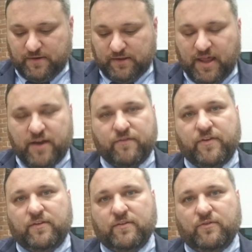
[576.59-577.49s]
lot of
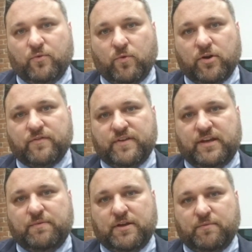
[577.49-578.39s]
the work of the
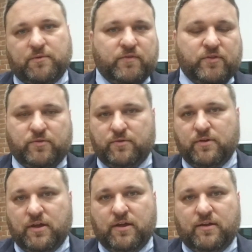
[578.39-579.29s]
DPW, even though
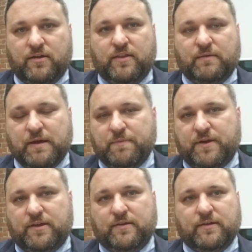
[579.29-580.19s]
they might
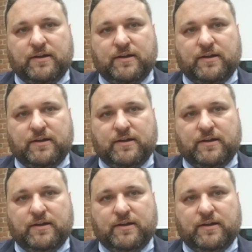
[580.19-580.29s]
be